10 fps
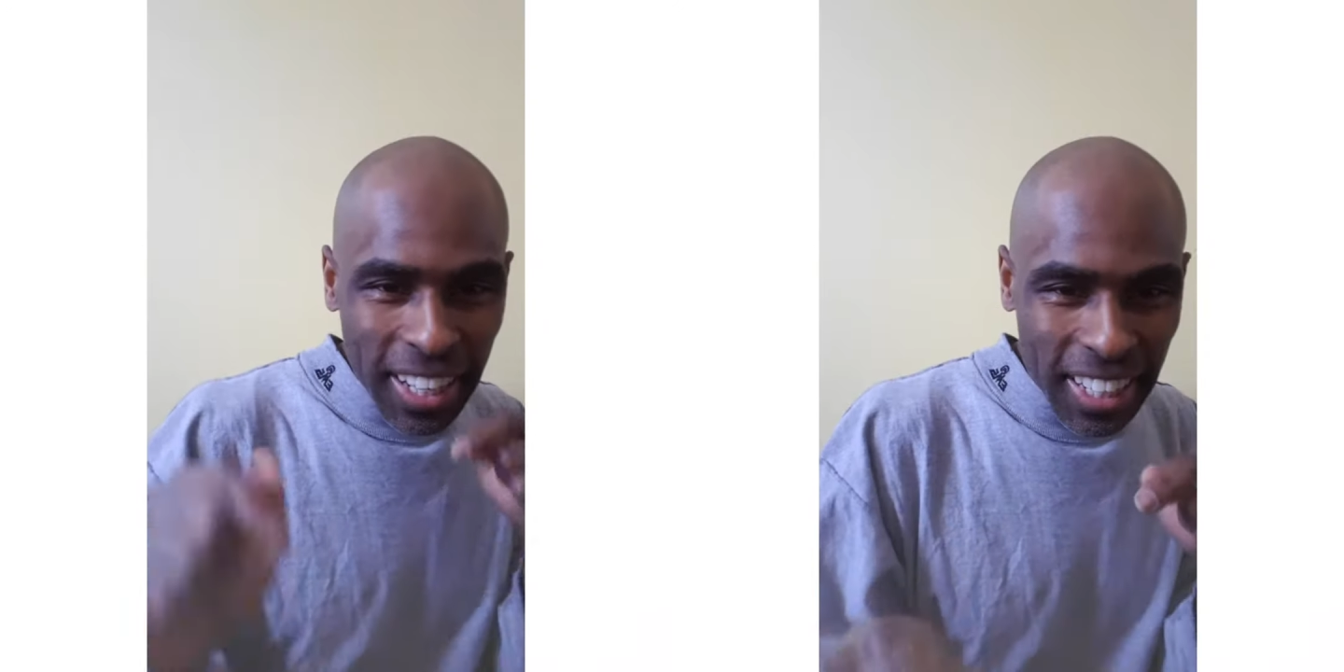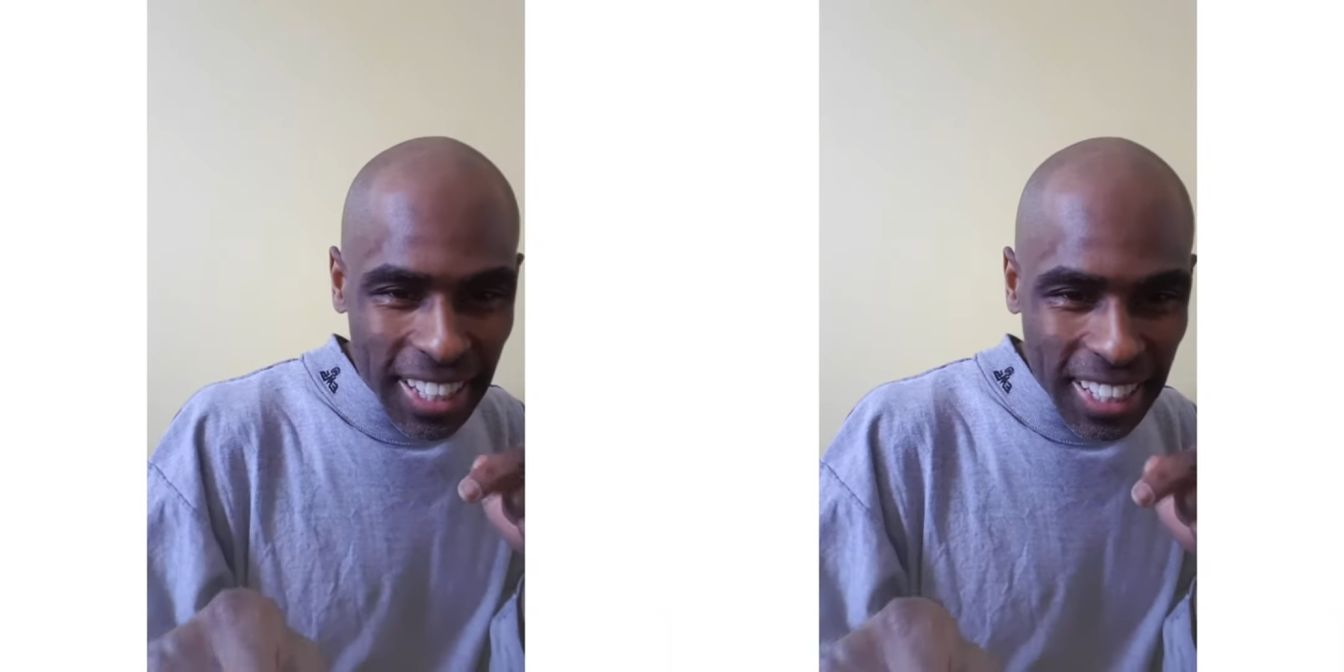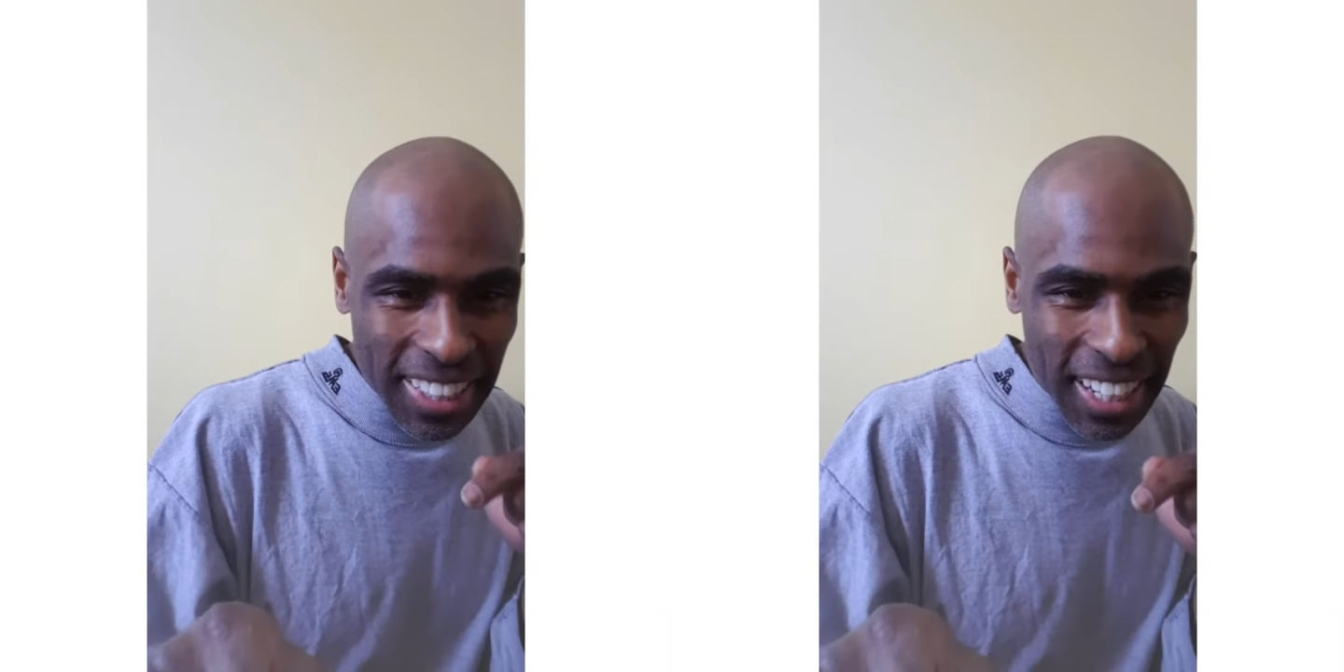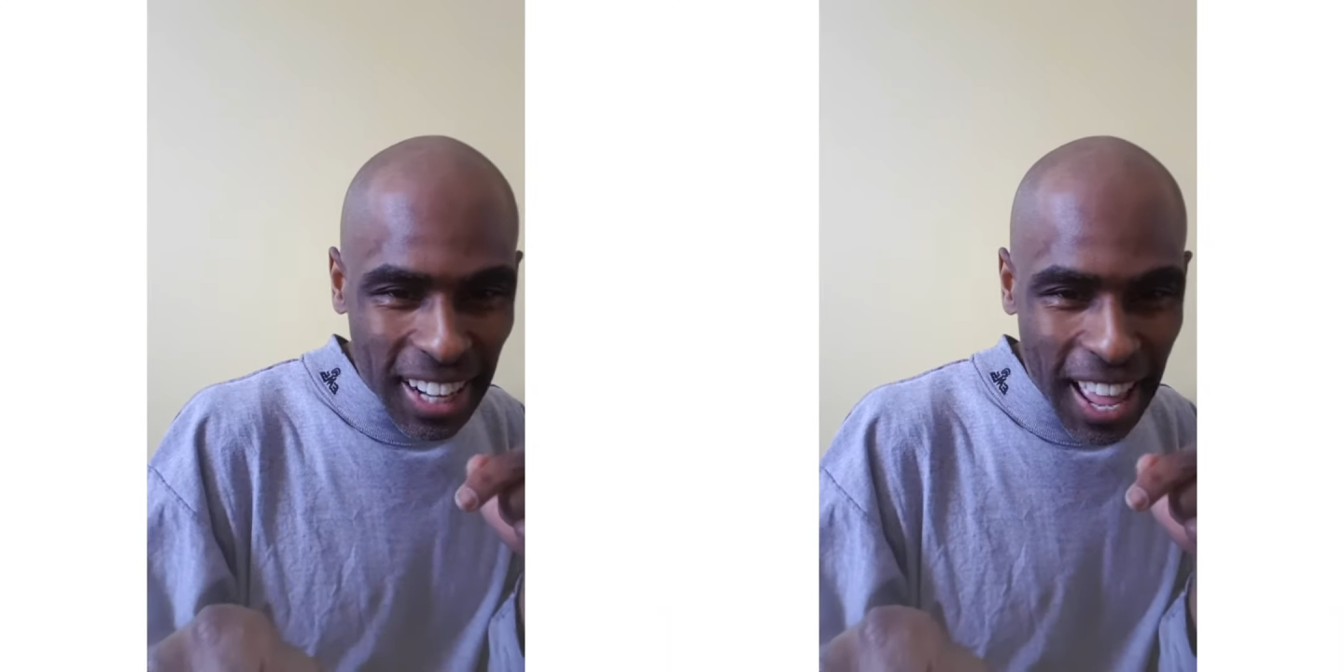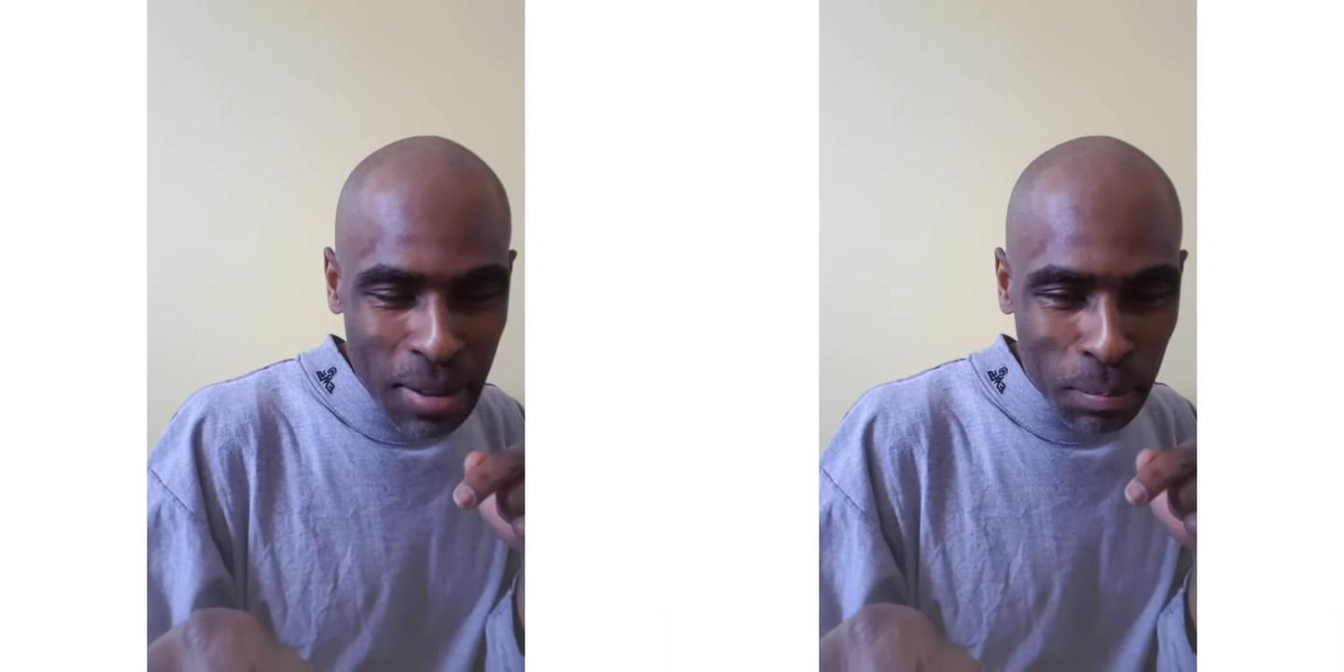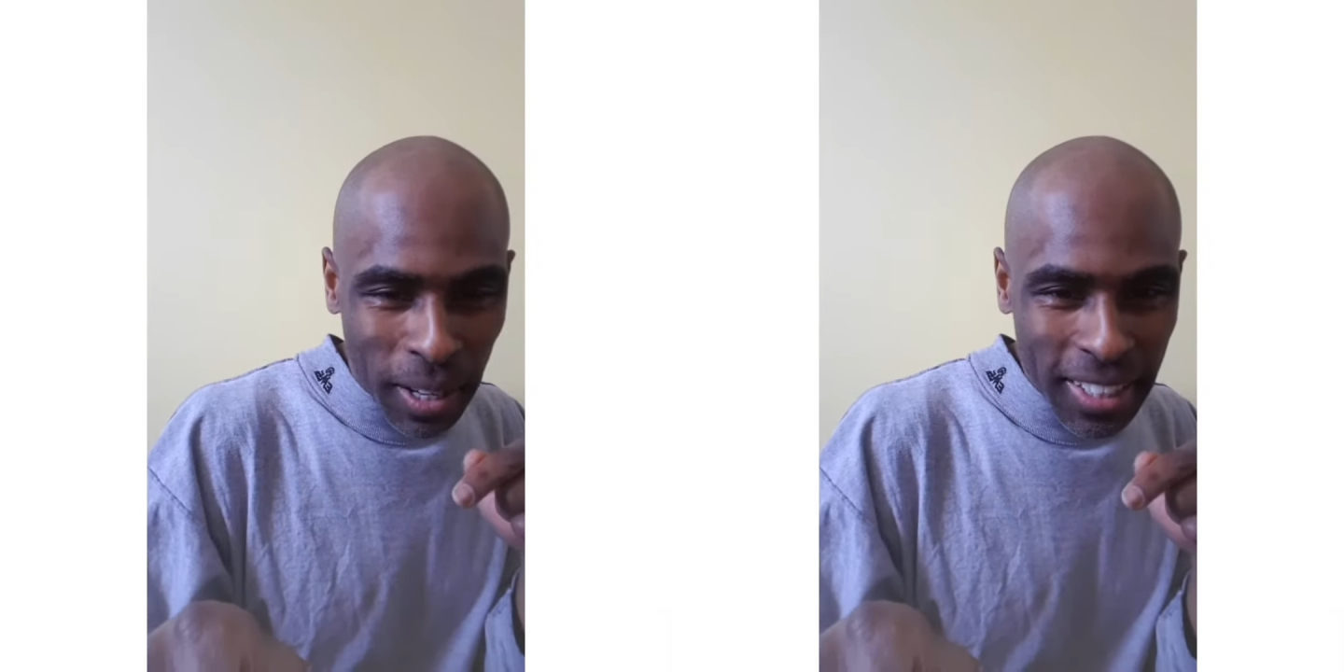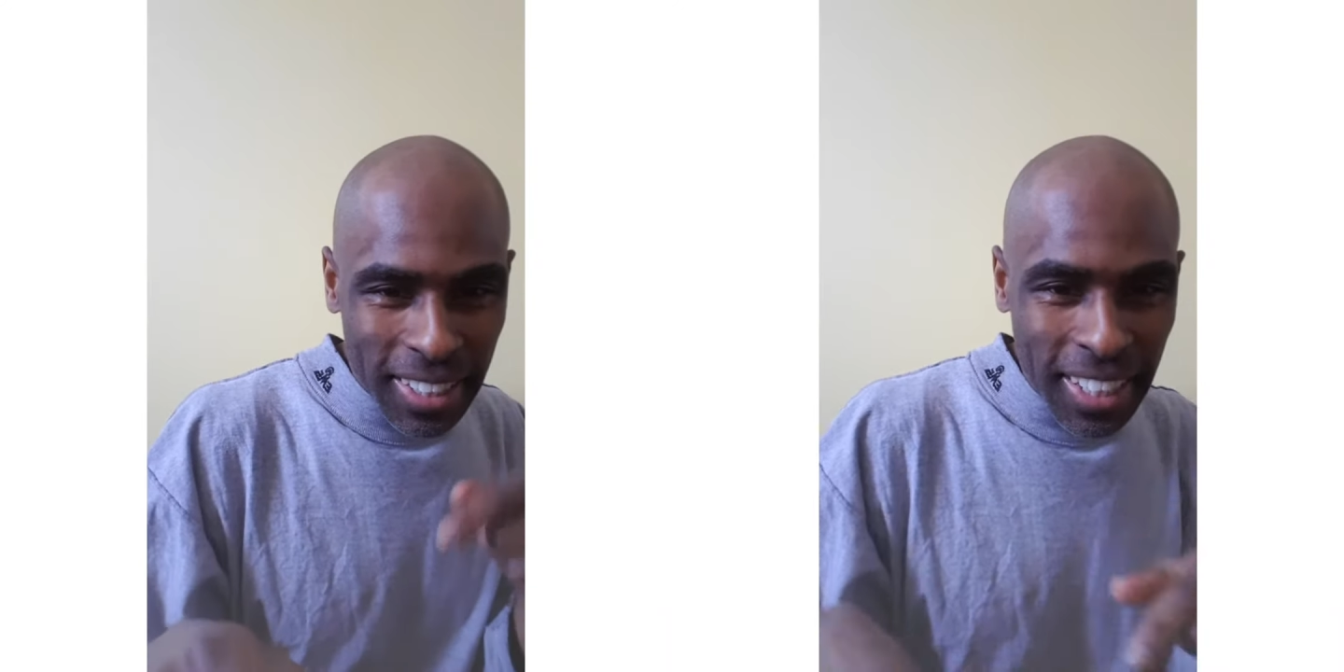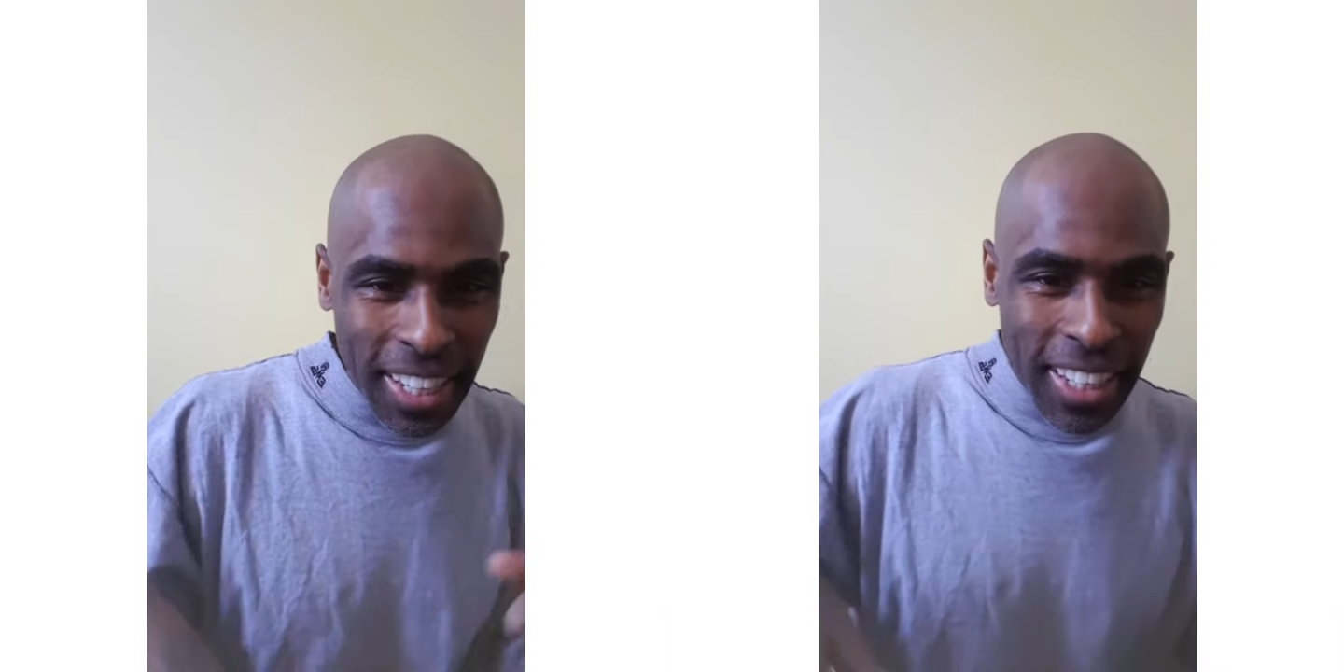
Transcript: Click the like button.